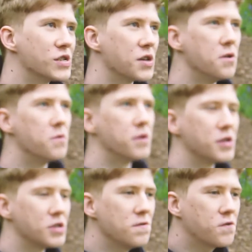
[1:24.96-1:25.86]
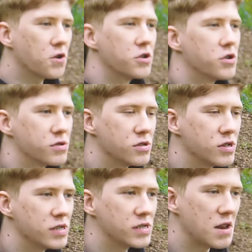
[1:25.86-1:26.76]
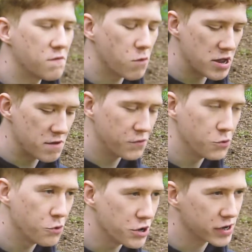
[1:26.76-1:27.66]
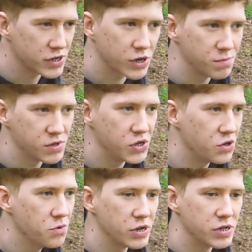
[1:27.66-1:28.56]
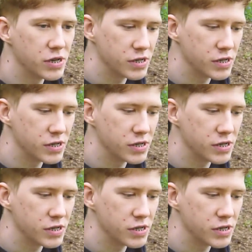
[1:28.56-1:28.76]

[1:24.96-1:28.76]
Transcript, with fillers: So you've got to, instead of waiting for the work to come to you and